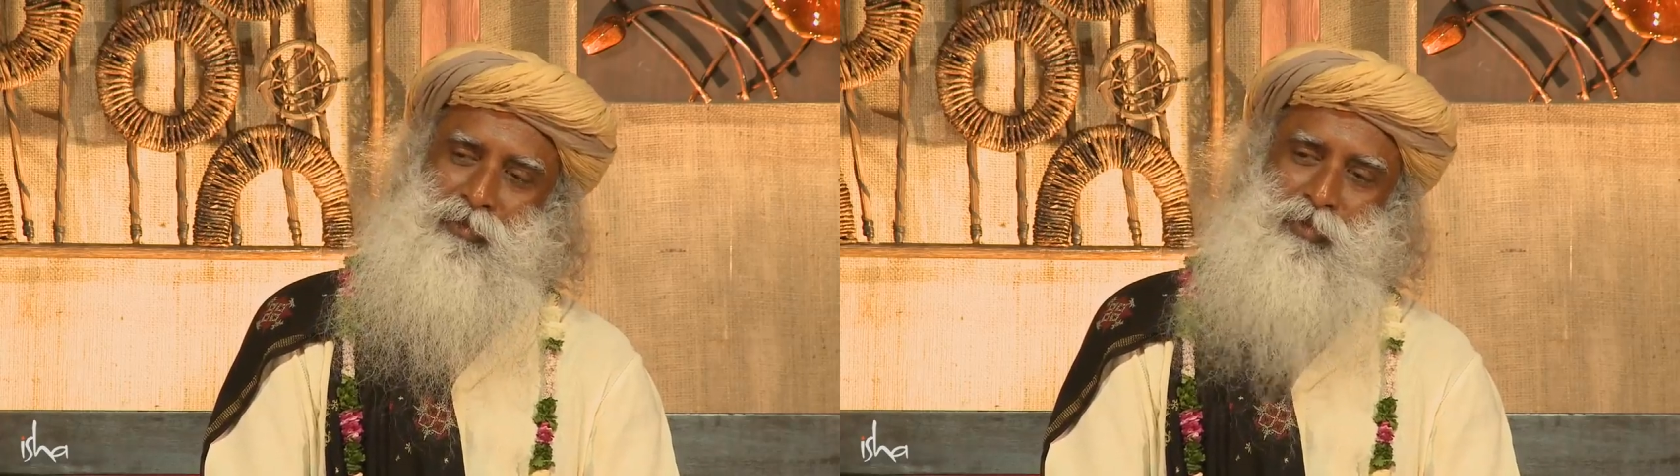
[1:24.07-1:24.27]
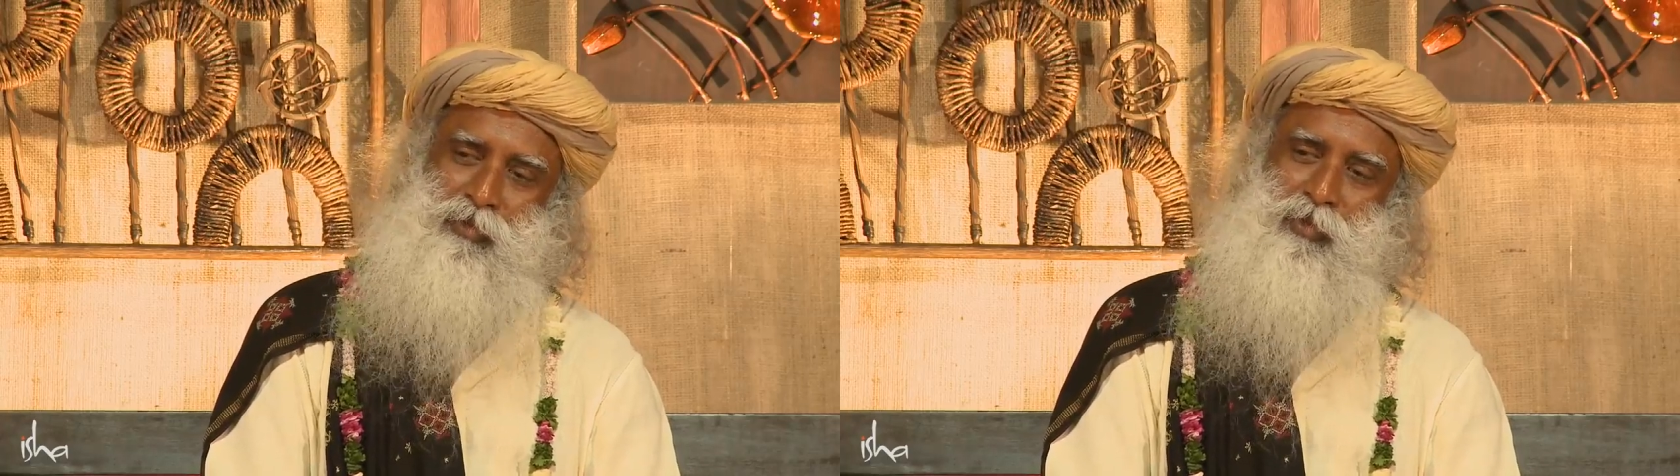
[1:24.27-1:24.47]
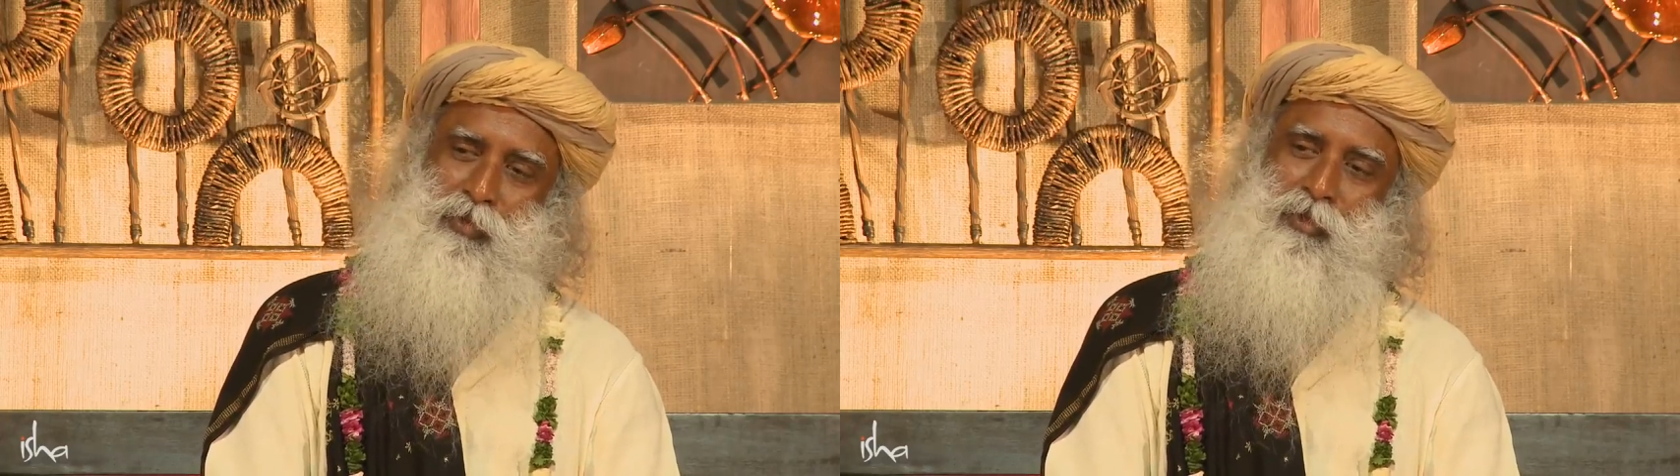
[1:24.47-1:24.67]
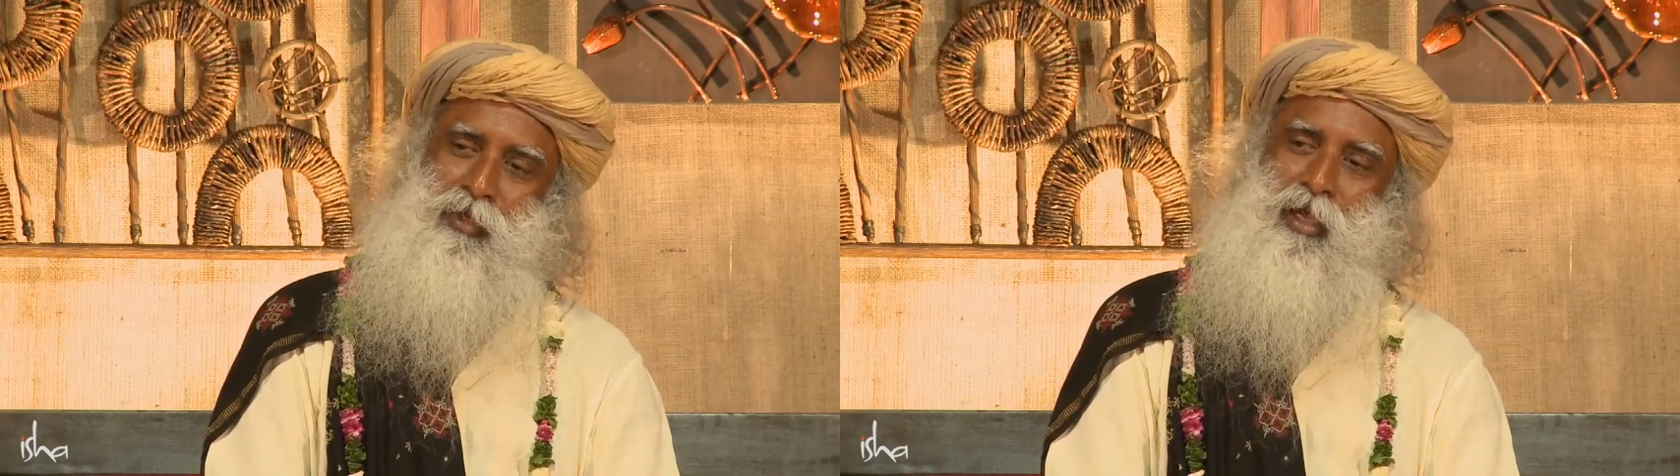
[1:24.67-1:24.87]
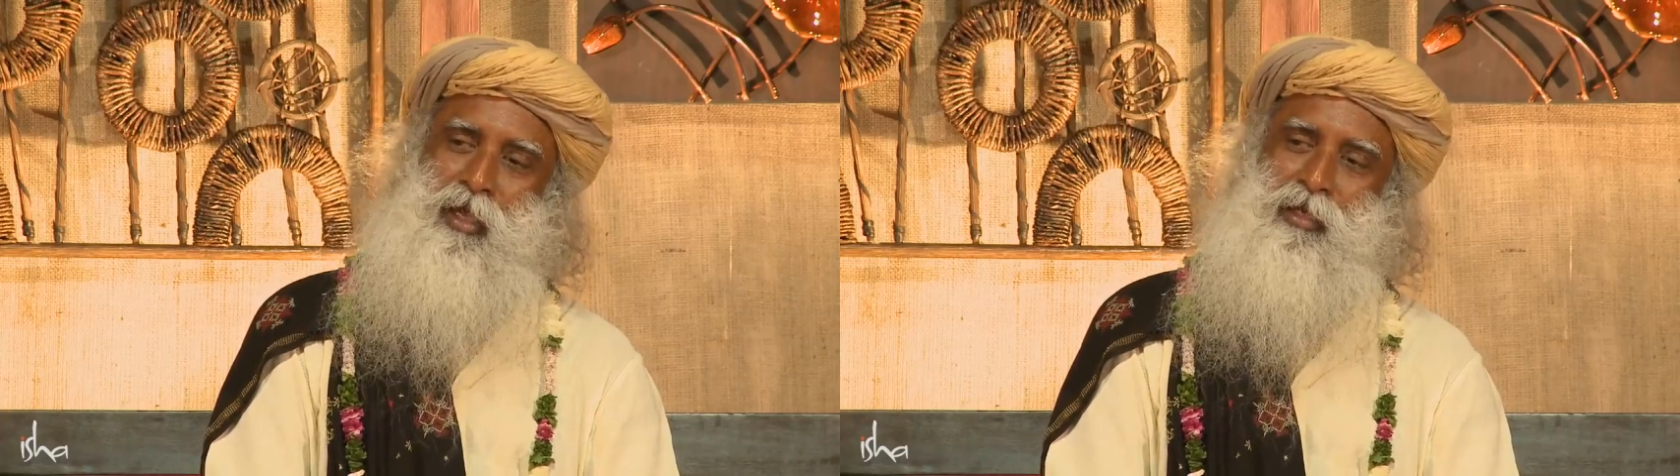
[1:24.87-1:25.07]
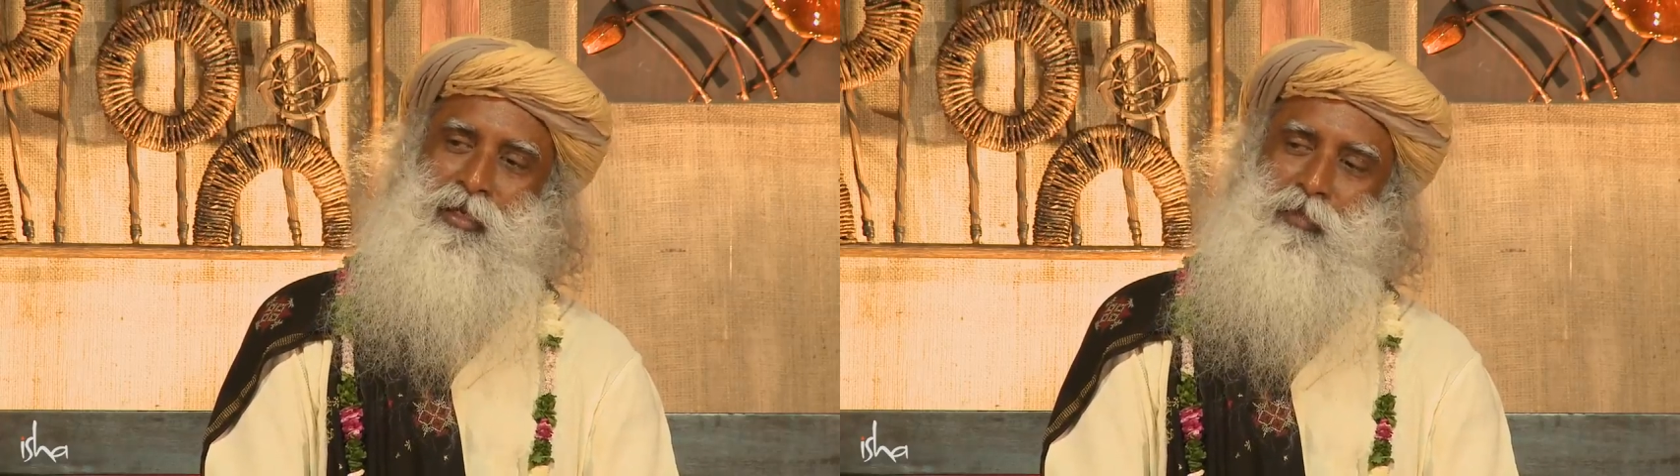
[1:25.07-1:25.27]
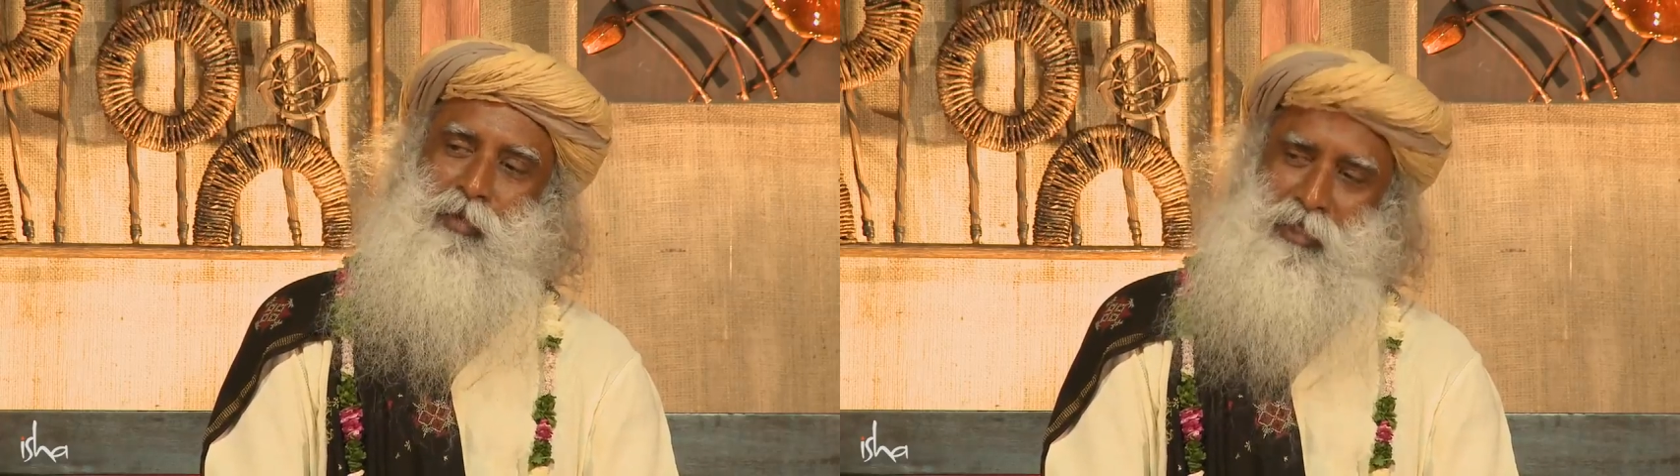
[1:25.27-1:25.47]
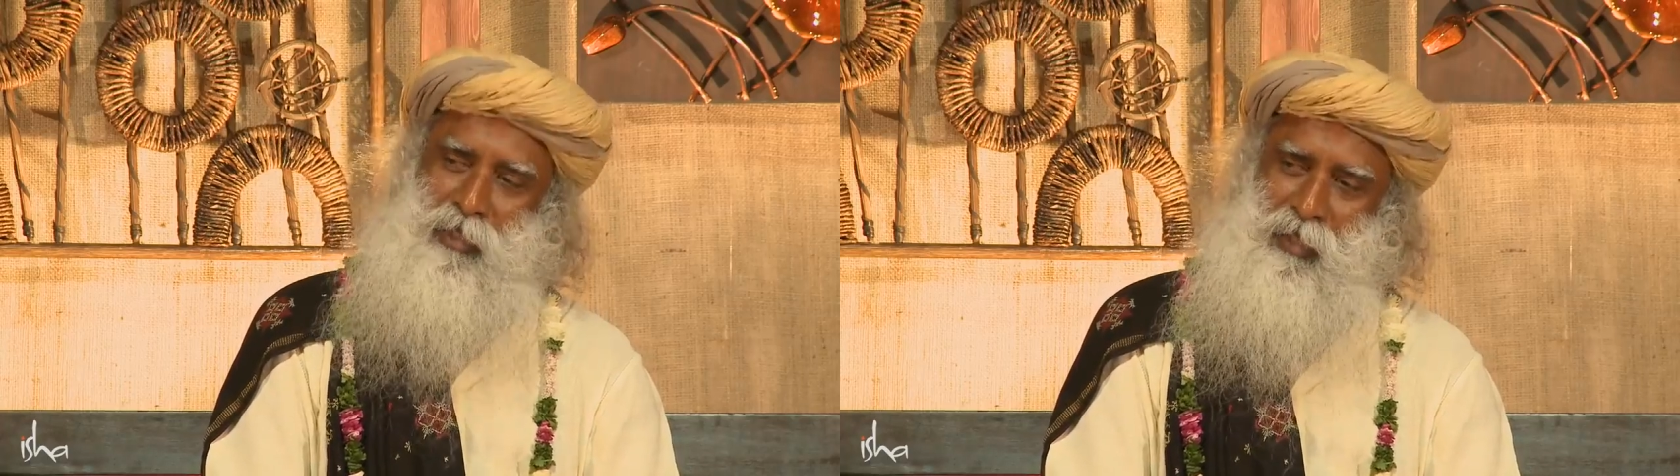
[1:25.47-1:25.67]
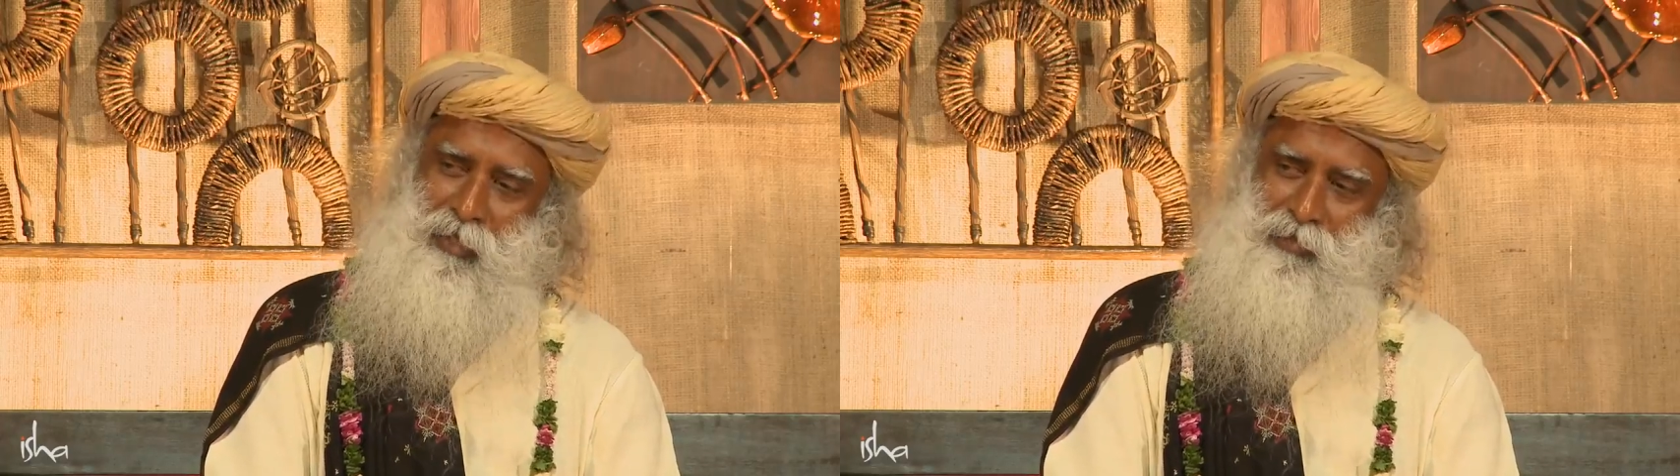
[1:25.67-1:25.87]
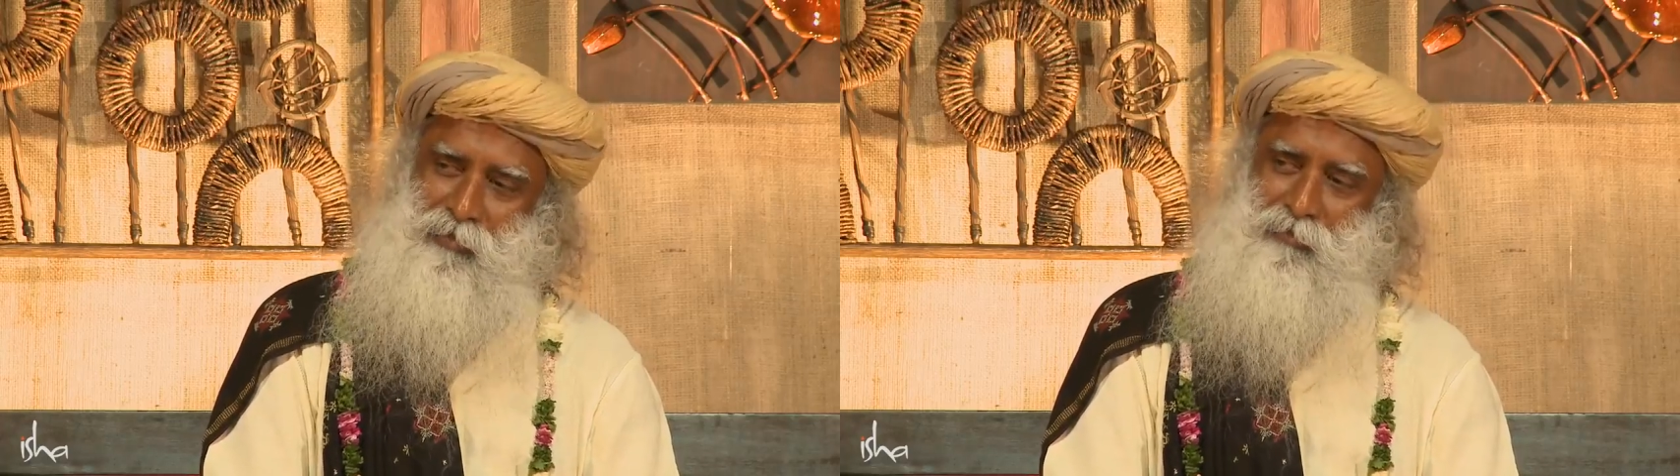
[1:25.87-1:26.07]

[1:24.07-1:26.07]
you don't die in one day.